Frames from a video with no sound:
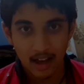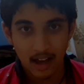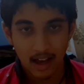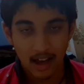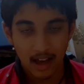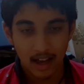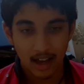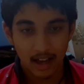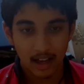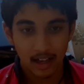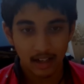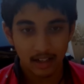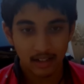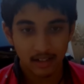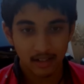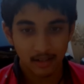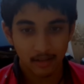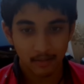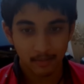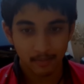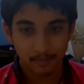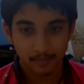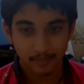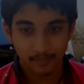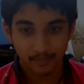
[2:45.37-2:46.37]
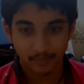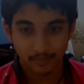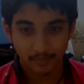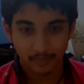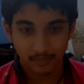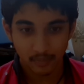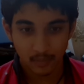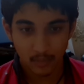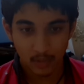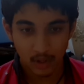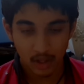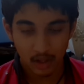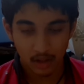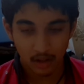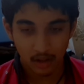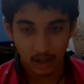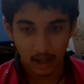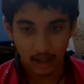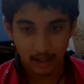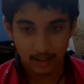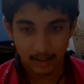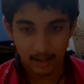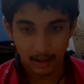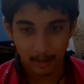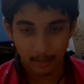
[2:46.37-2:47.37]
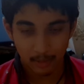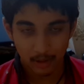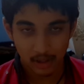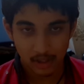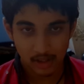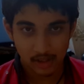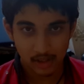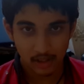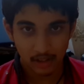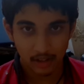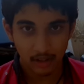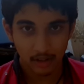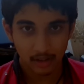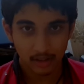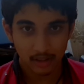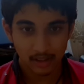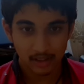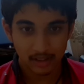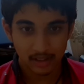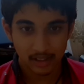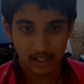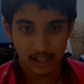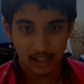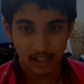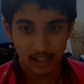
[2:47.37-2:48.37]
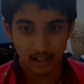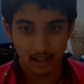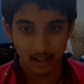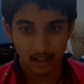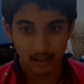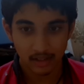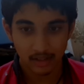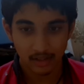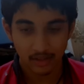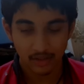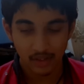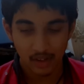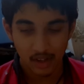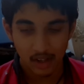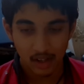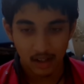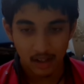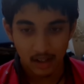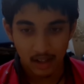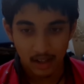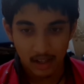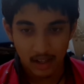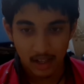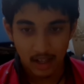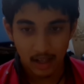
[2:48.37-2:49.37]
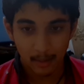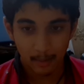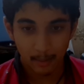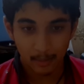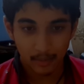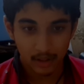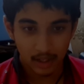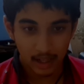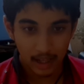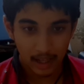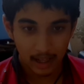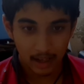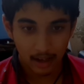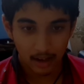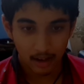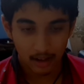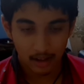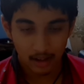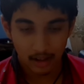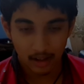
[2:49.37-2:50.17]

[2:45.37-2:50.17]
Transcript: and I'm pretty sure there was a scene of him, like,